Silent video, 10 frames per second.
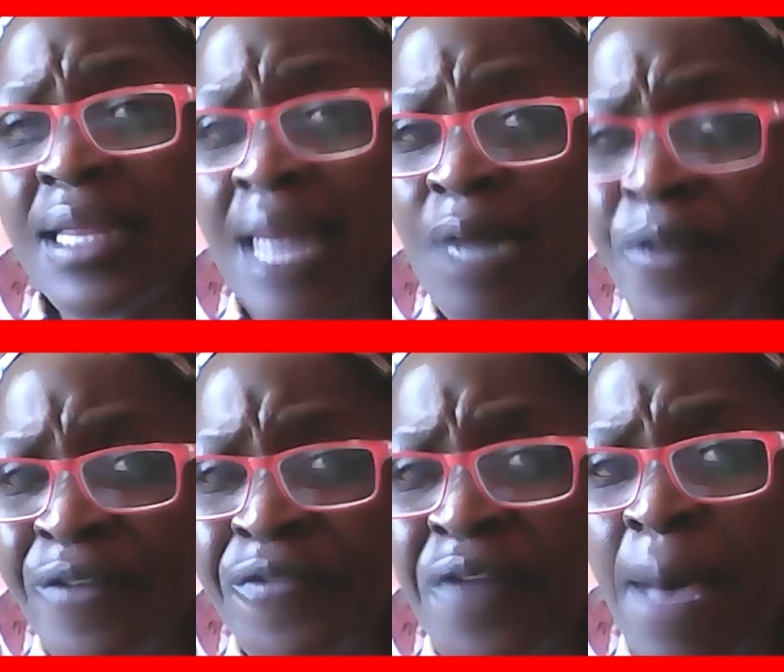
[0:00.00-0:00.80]
that
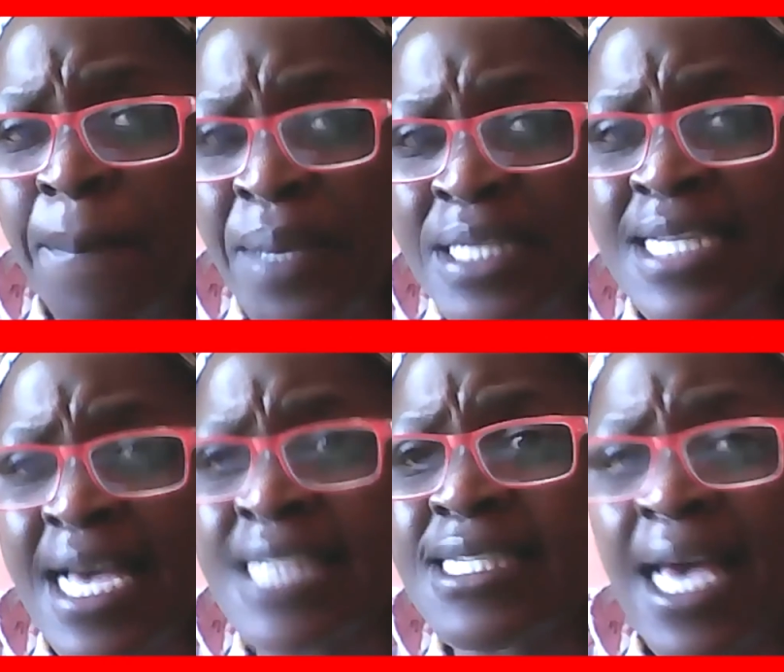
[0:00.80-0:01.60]
prefer
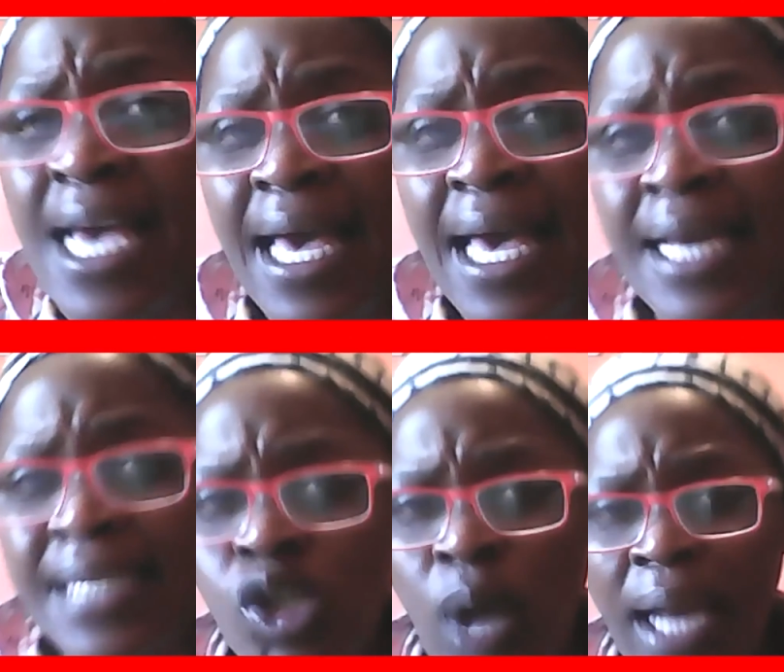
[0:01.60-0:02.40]
business and
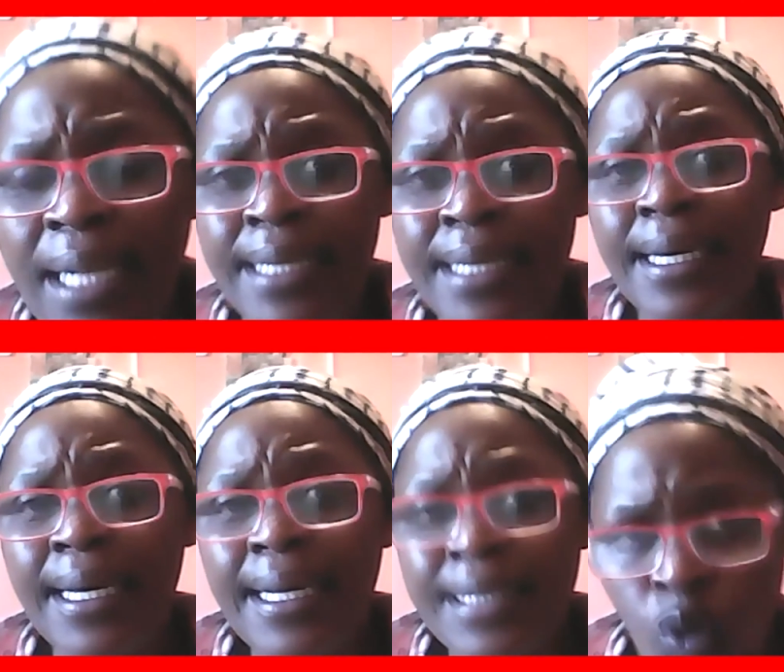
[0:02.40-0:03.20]
actually
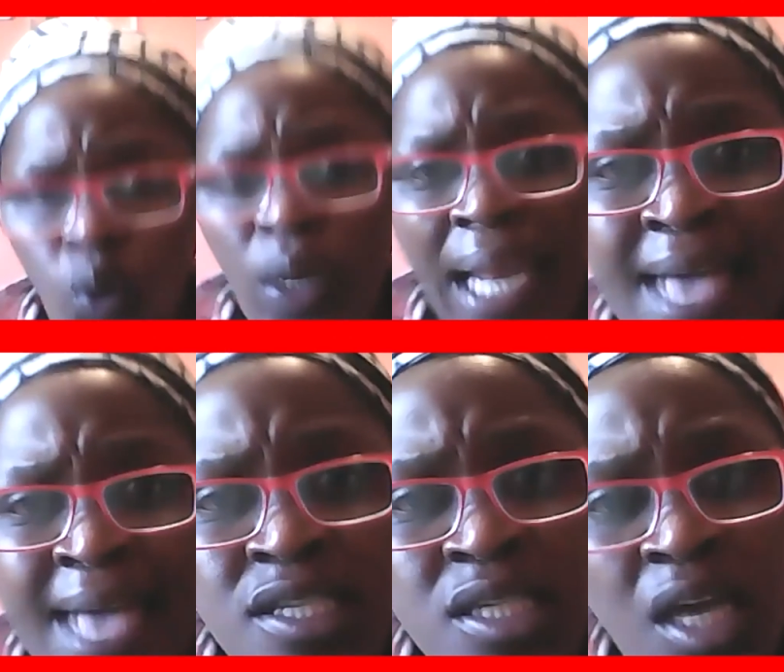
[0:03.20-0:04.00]
do
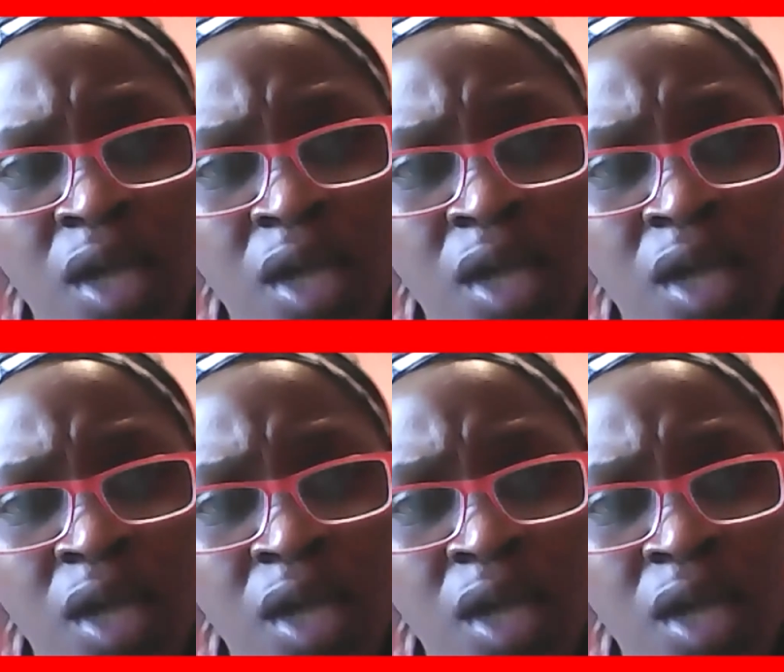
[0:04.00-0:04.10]
less